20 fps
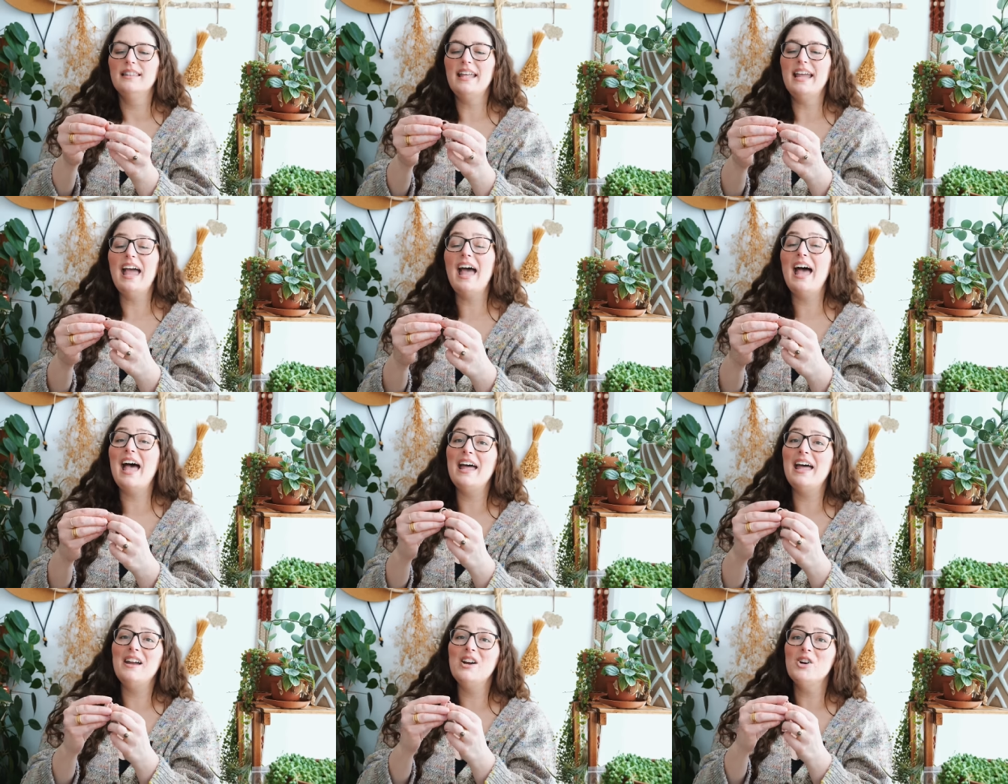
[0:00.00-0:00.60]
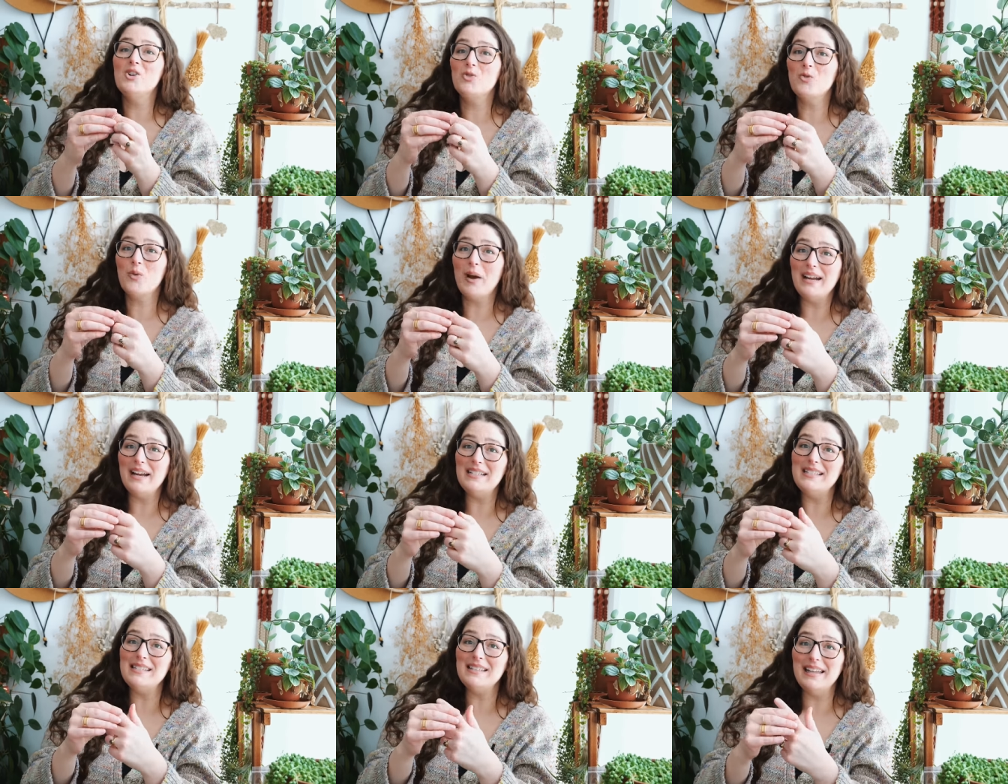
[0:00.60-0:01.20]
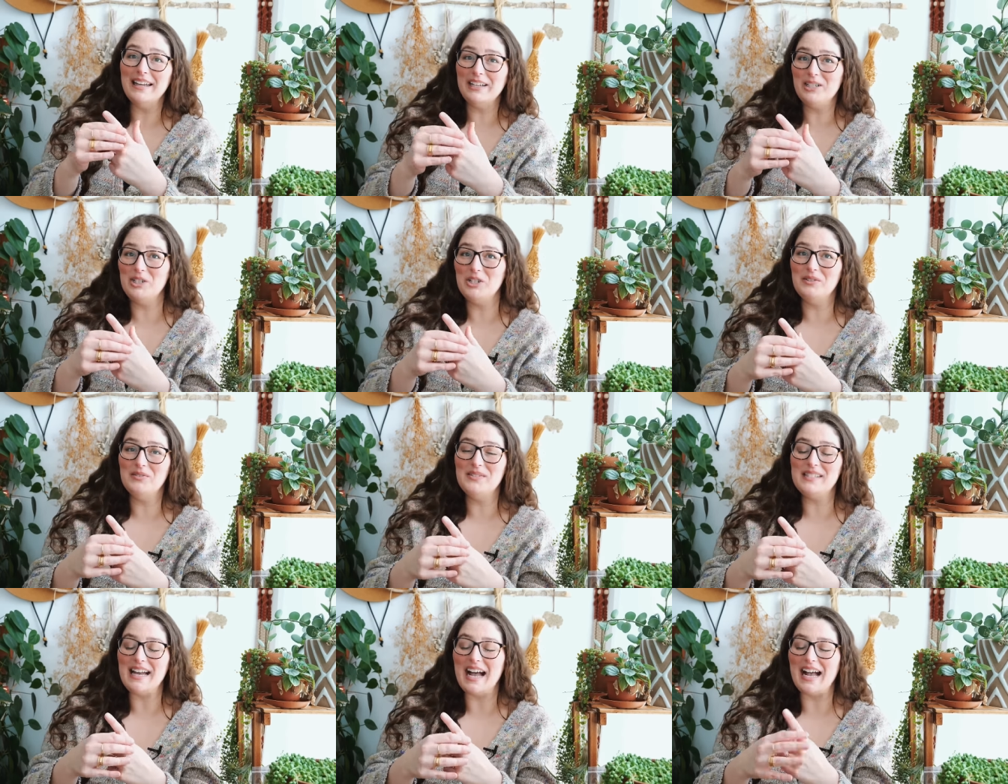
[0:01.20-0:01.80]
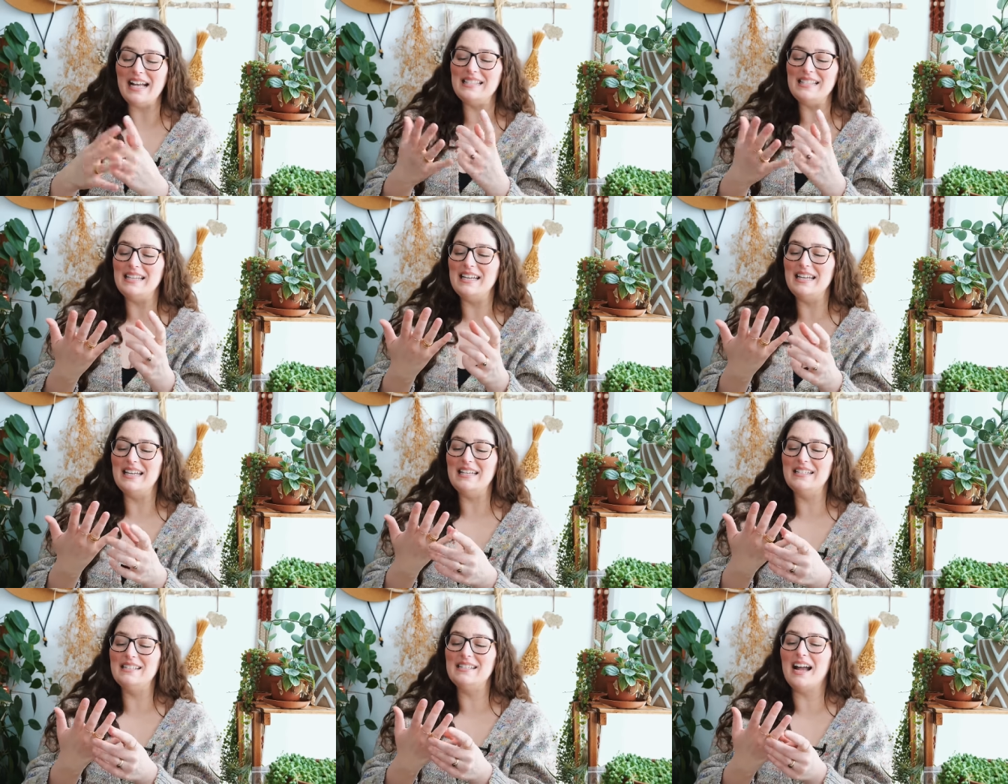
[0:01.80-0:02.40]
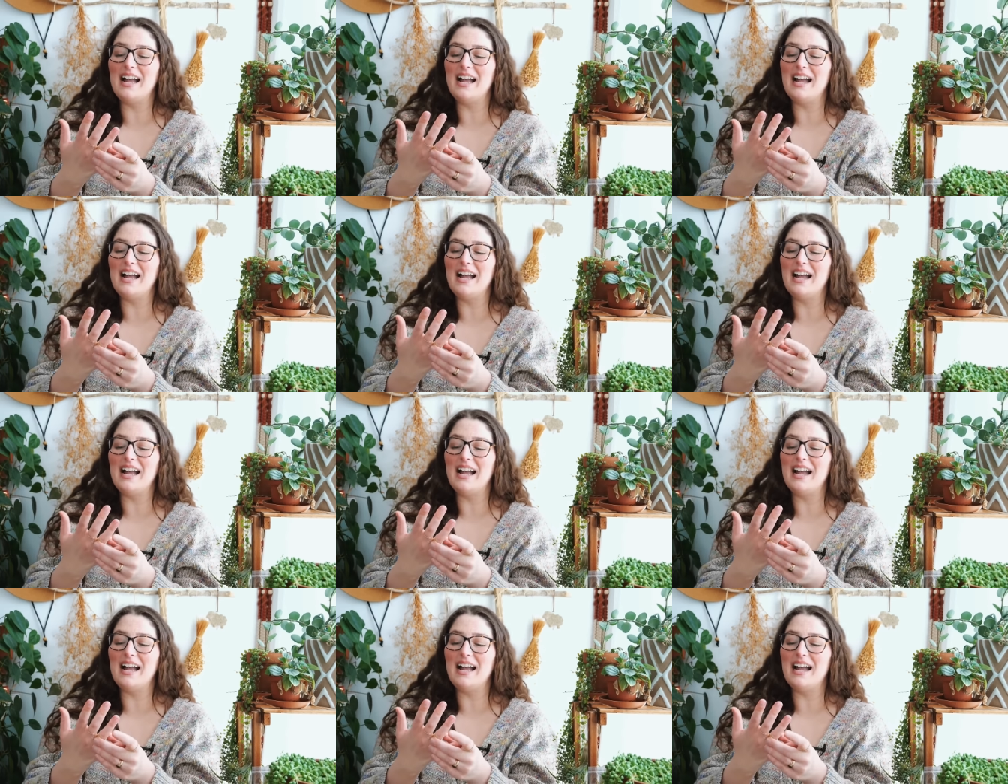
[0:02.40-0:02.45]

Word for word: They had a great selection of sizes.